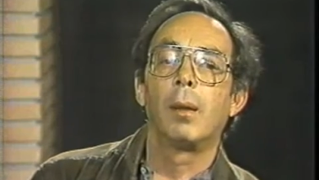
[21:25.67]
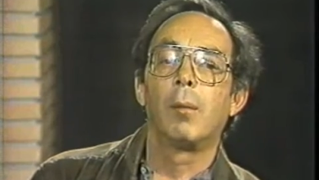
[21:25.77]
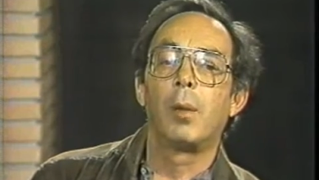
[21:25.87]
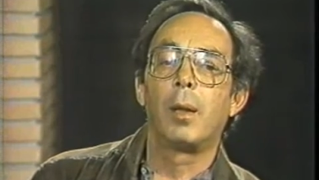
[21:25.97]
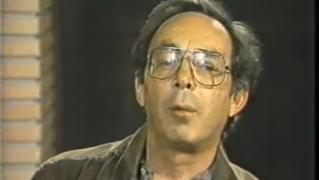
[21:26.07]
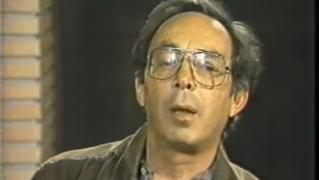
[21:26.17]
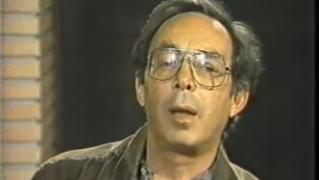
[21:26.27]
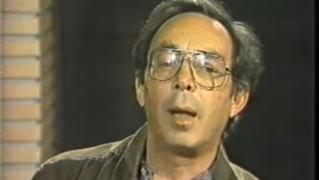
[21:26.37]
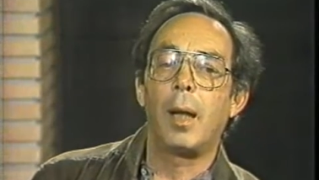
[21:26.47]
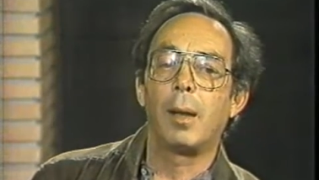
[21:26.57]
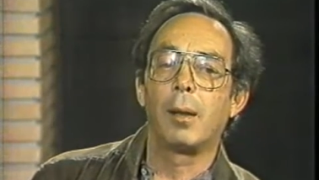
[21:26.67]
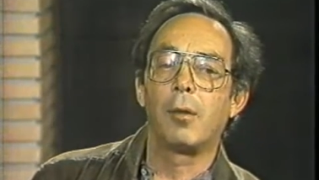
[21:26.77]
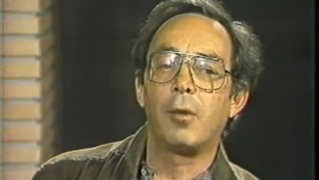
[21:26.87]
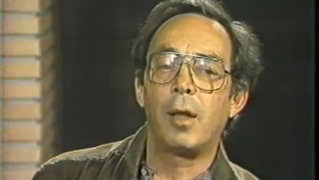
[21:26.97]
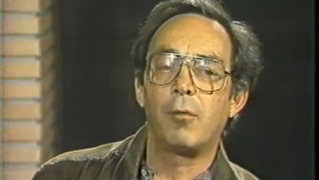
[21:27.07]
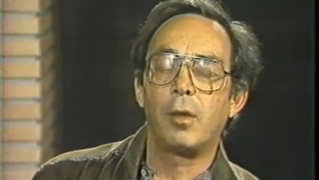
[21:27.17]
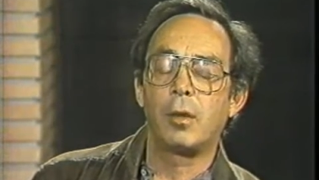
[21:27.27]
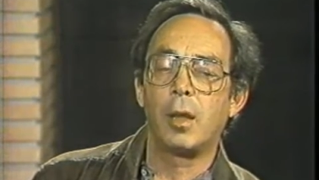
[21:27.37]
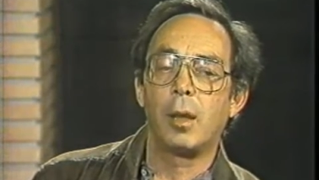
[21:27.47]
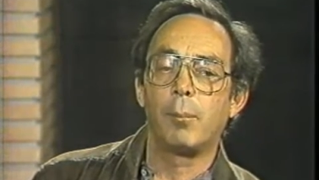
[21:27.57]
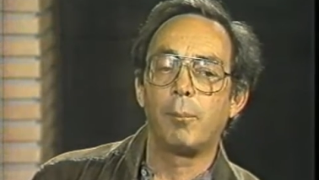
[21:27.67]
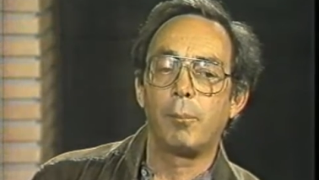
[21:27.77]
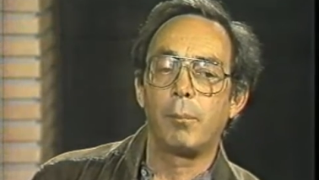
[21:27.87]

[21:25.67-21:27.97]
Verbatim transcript: The way they were going to handle the traffic jam,